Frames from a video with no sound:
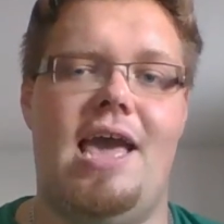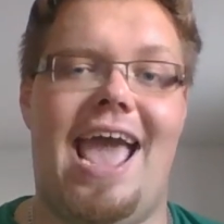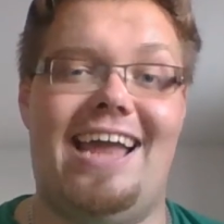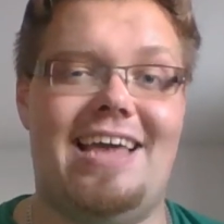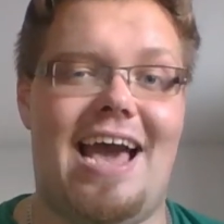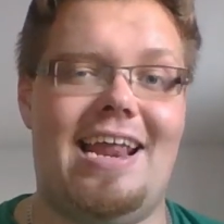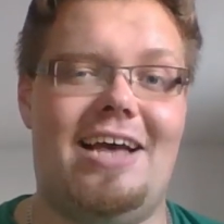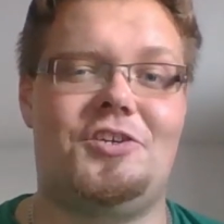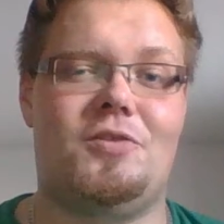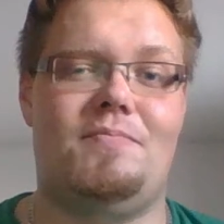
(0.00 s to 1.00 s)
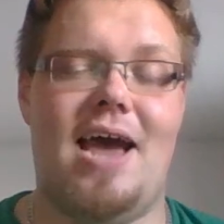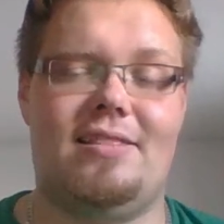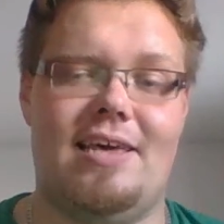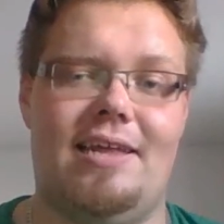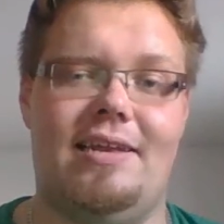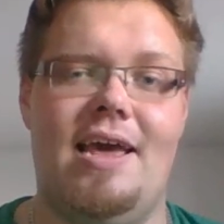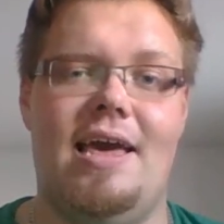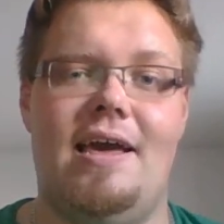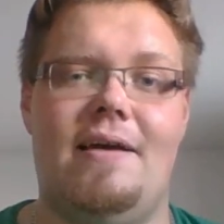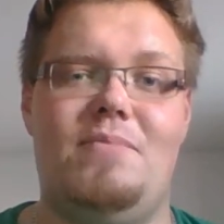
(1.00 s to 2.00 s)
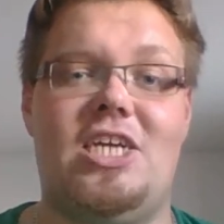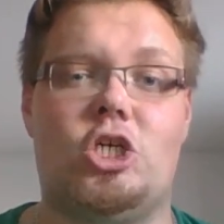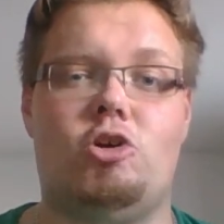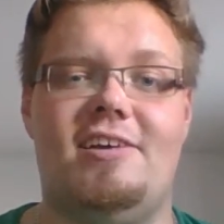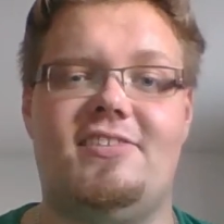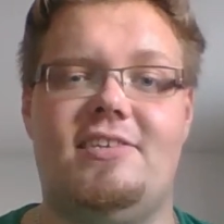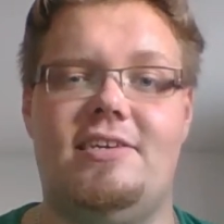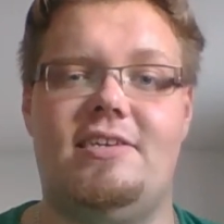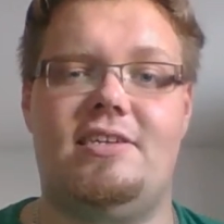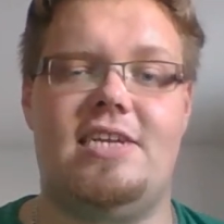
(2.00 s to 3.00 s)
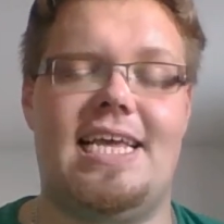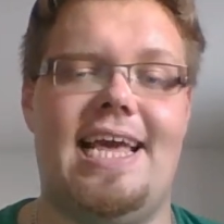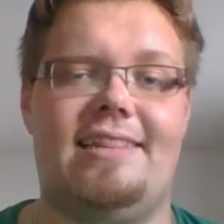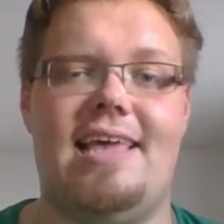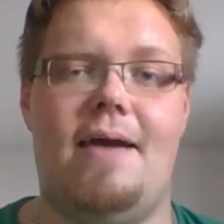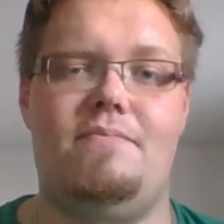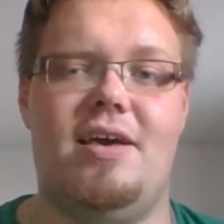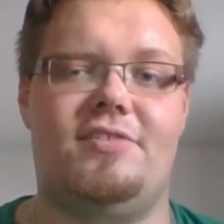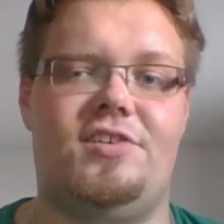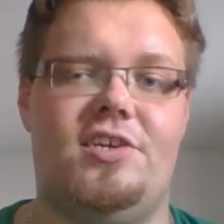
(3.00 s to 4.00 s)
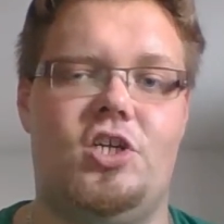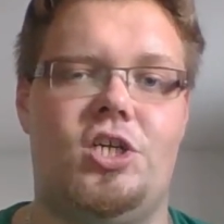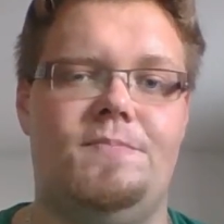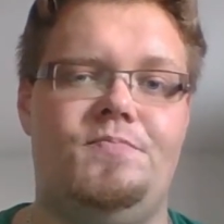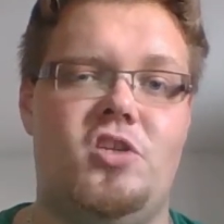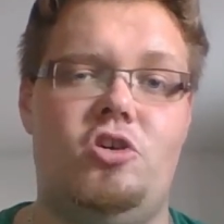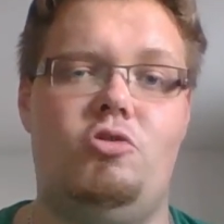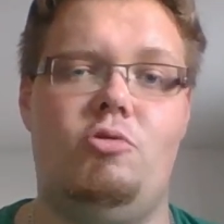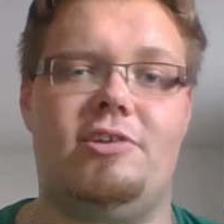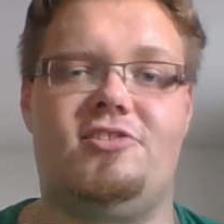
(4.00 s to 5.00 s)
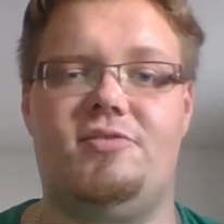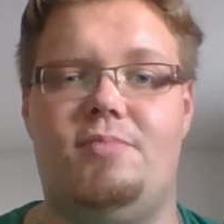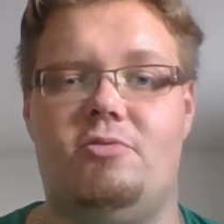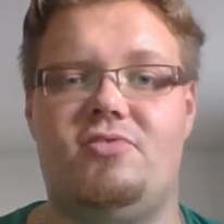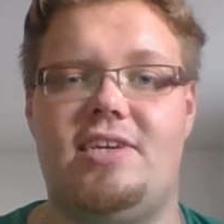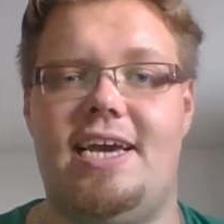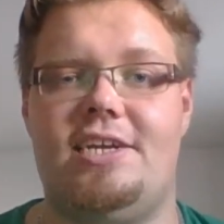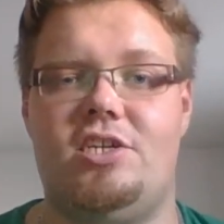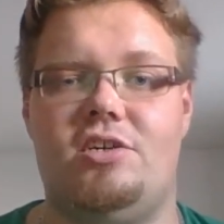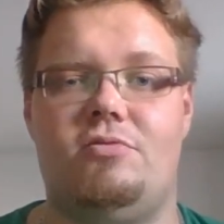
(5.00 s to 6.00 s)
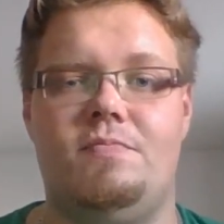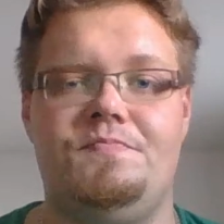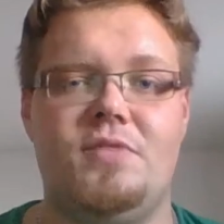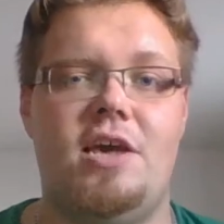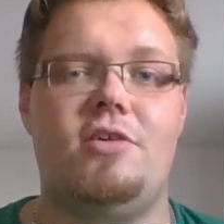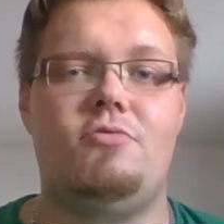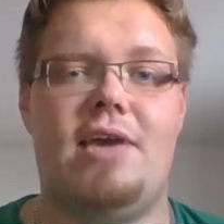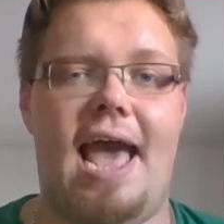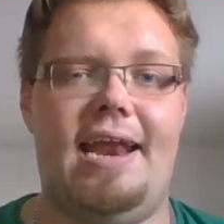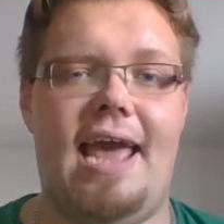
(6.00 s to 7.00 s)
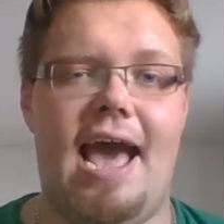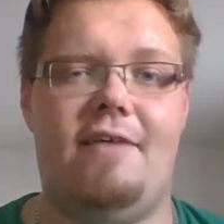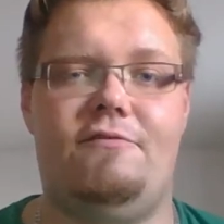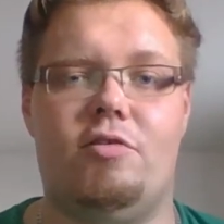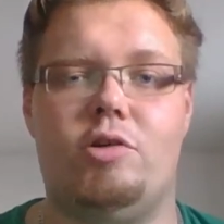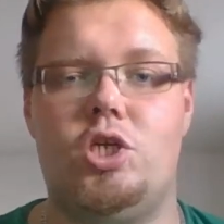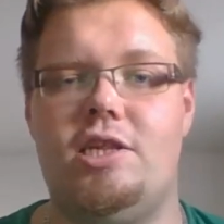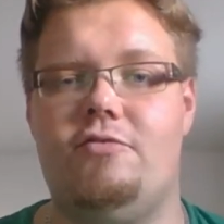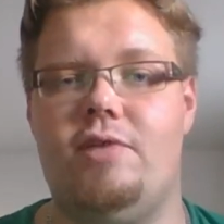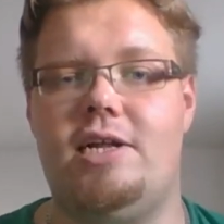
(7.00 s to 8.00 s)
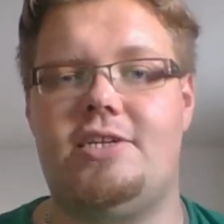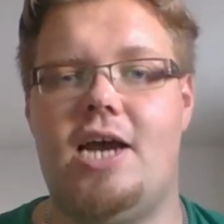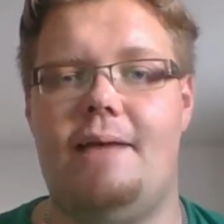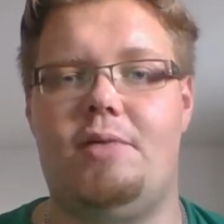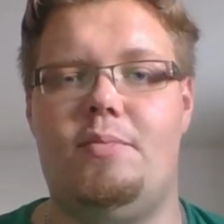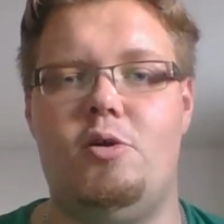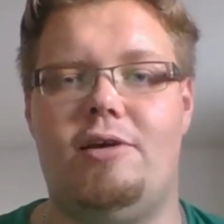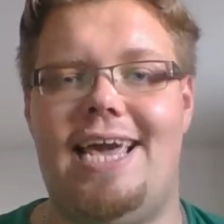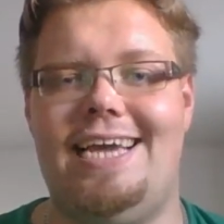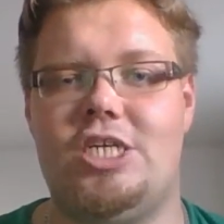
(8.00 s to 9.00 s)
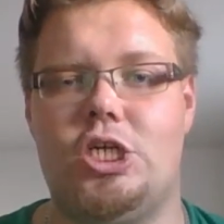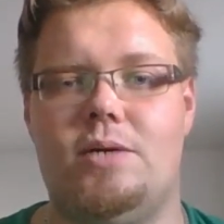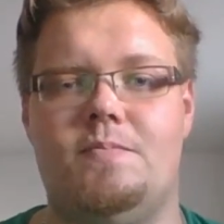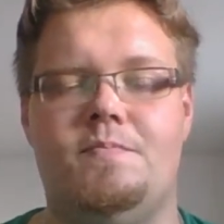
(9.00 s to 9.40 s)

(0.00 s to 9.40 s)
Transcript: and that astropath can be trusted to get that message to who it's supposed to get to, you can have virtually real-time communication.